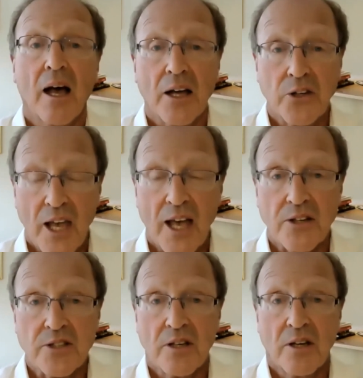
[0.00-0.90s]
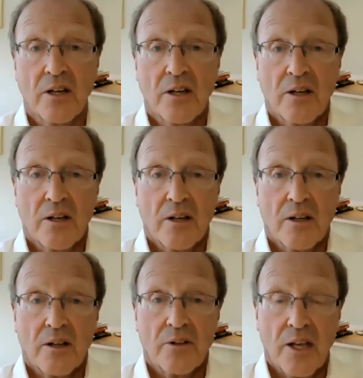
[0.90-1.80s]
And yet
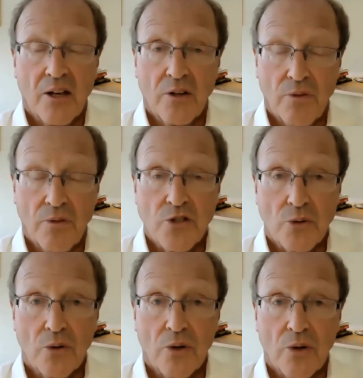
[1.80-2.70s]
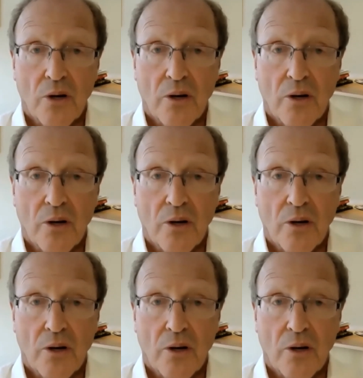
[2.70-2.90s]
the individual